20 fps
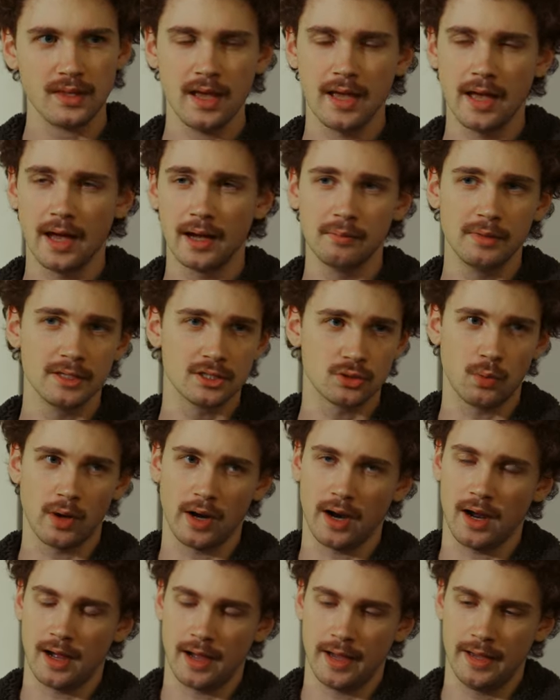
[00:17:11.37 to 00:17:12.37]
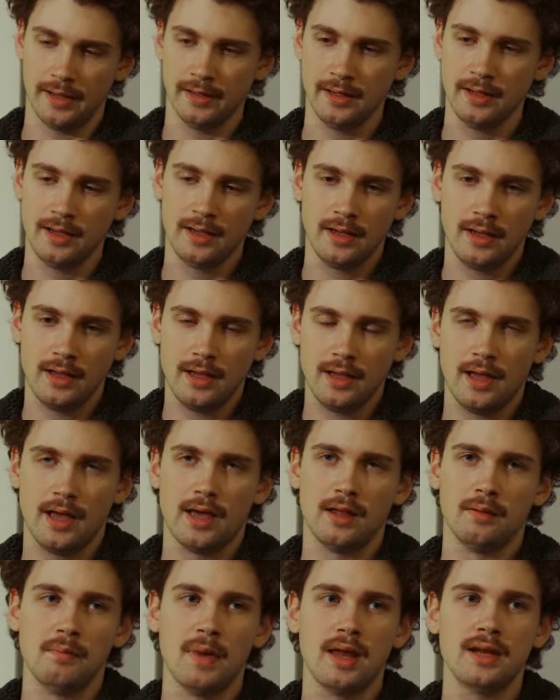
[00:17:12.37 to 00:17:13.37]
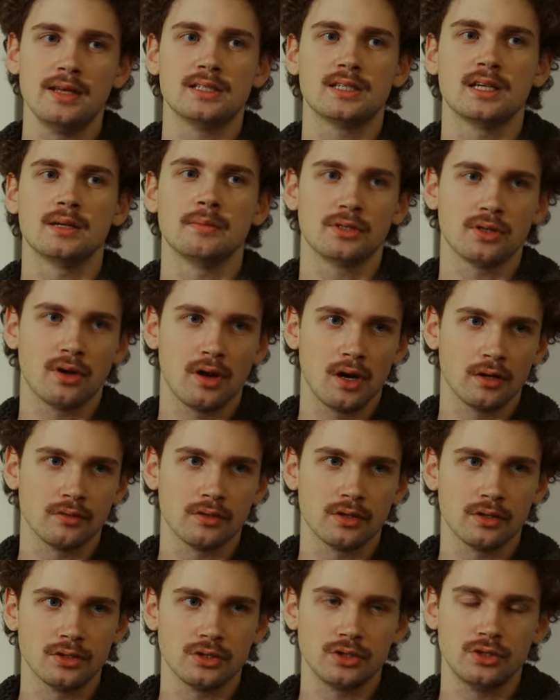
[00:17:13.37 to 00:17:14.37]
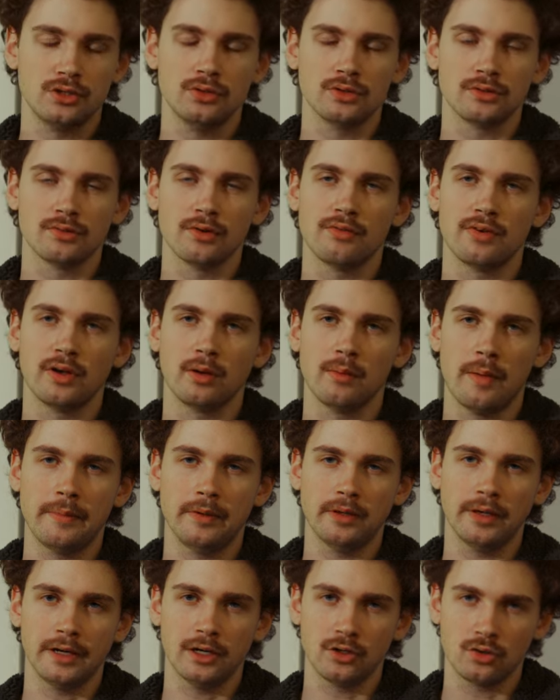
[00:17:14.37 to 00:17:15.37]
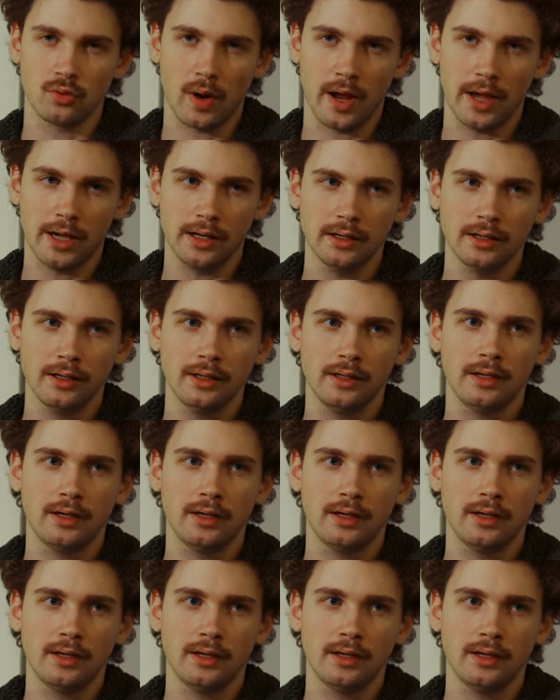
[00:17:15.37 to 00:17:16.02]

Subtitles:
It's what I and many cinematographers use for film emulated grain,